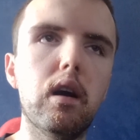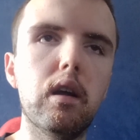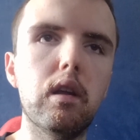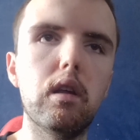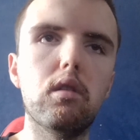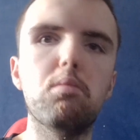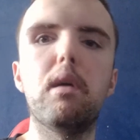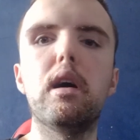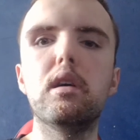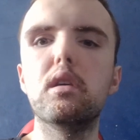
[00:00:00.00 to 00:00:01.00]
and they
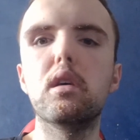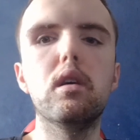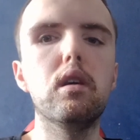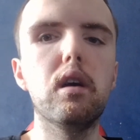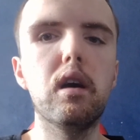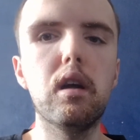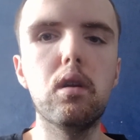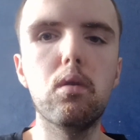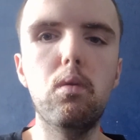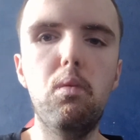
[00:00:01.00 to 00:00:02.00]
spat at her
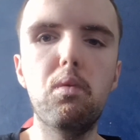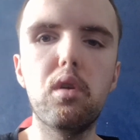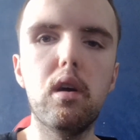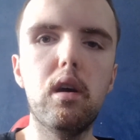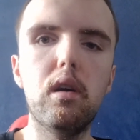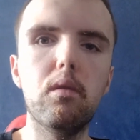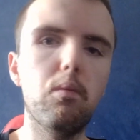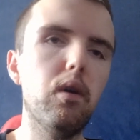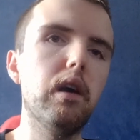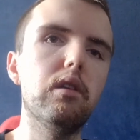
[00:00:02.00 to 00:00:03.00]
and hauled her
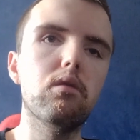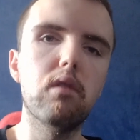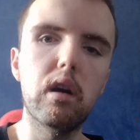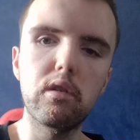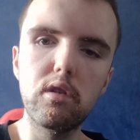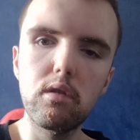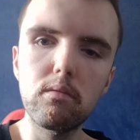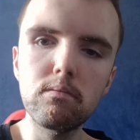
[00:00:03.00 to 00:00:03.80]
white trash.